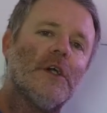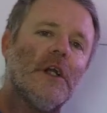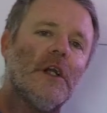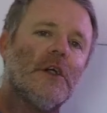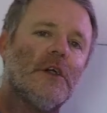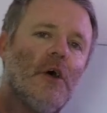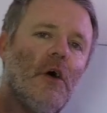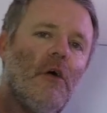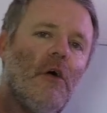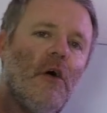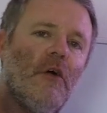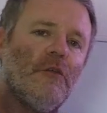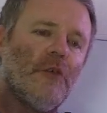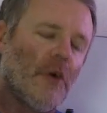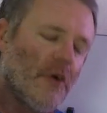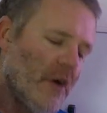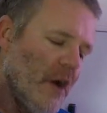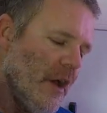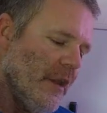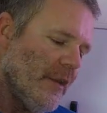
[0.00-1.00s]
to go
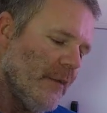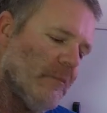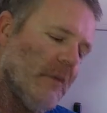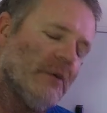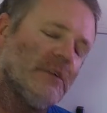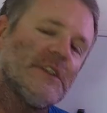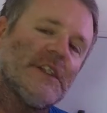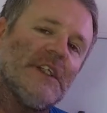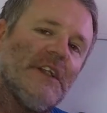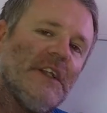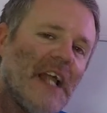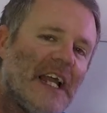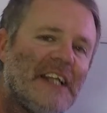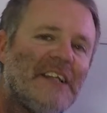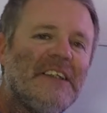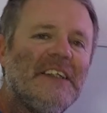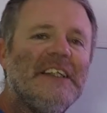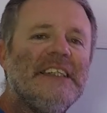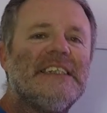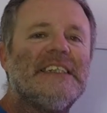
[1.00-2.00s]
over the most
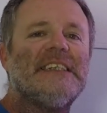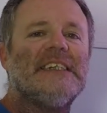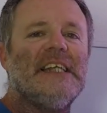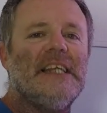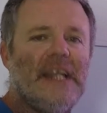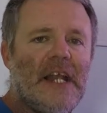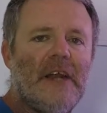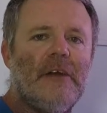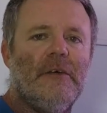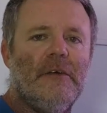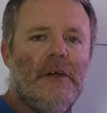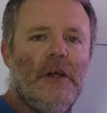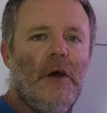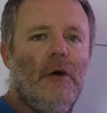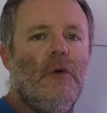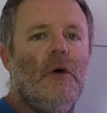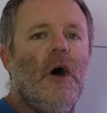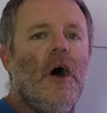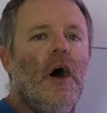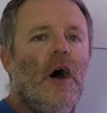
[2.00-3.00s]
likely
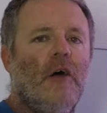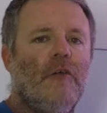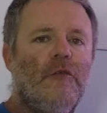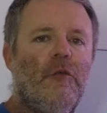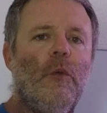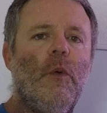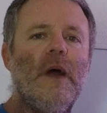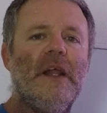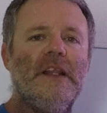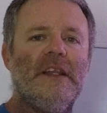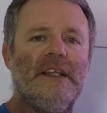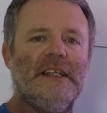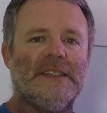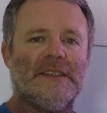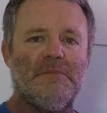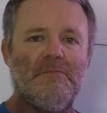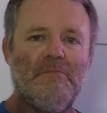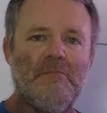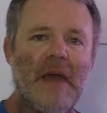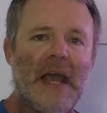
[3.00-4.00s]
scenario of what
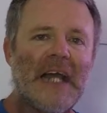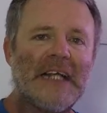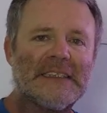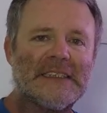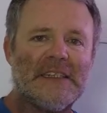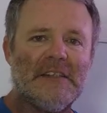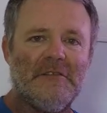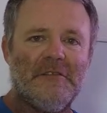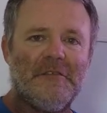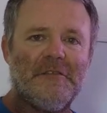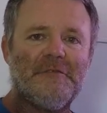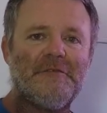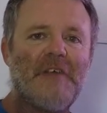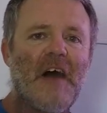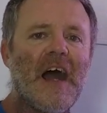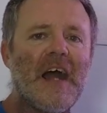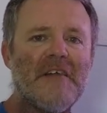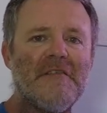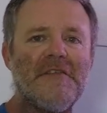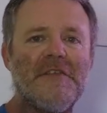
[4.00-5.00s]
this massive
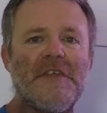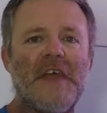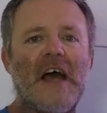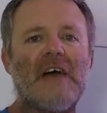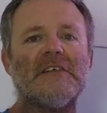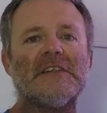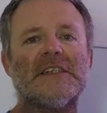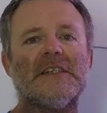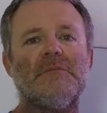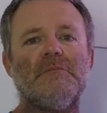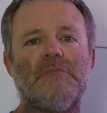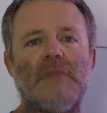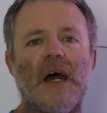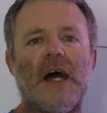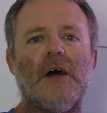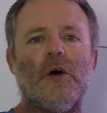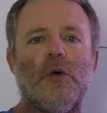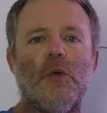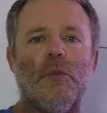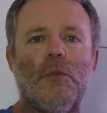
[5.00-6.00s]
5,000
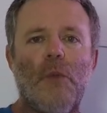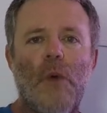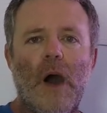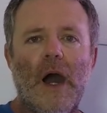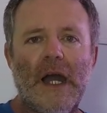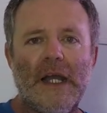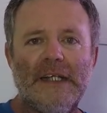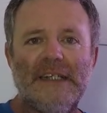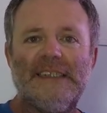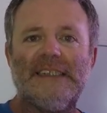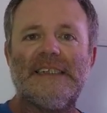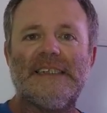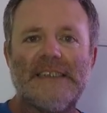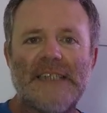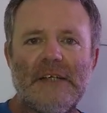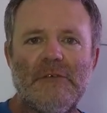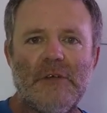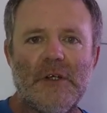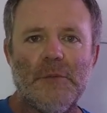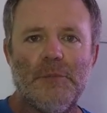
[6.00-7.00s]
mile wide
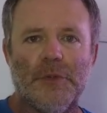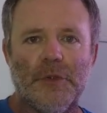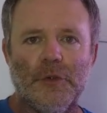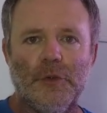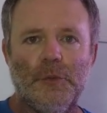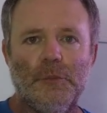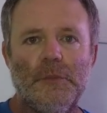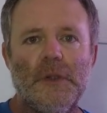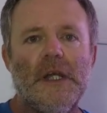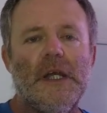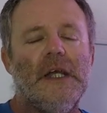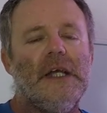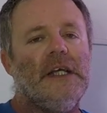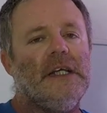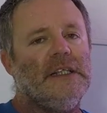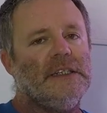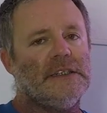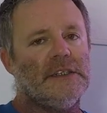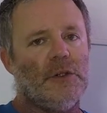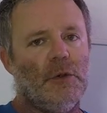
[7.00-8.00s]
seaweed plume
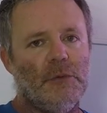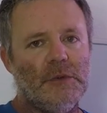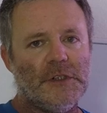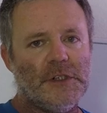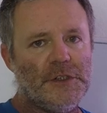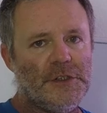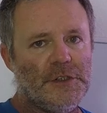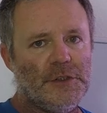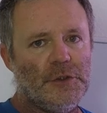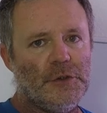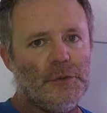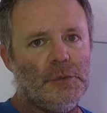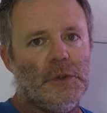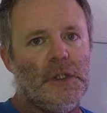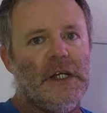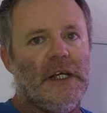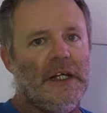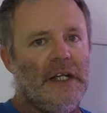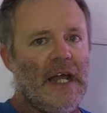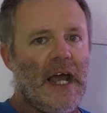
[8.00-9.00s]
is going to do
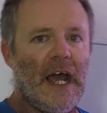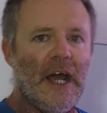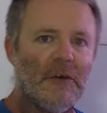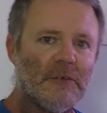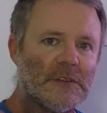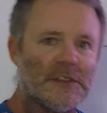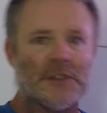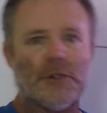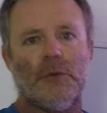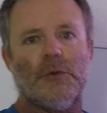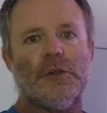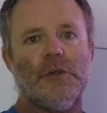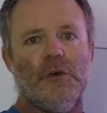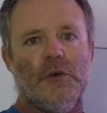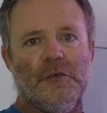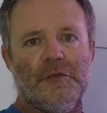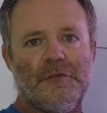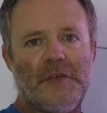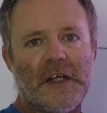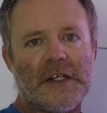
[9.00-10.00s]
and how it's going to
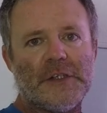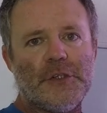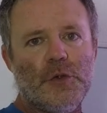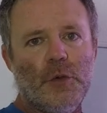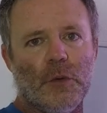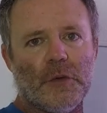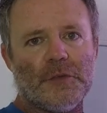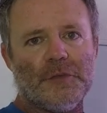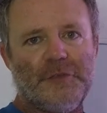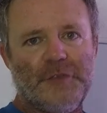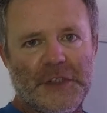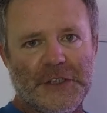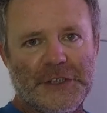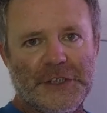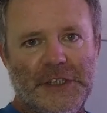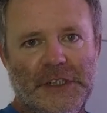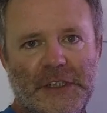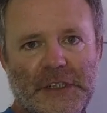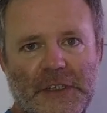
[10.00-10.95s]
affect your fishing.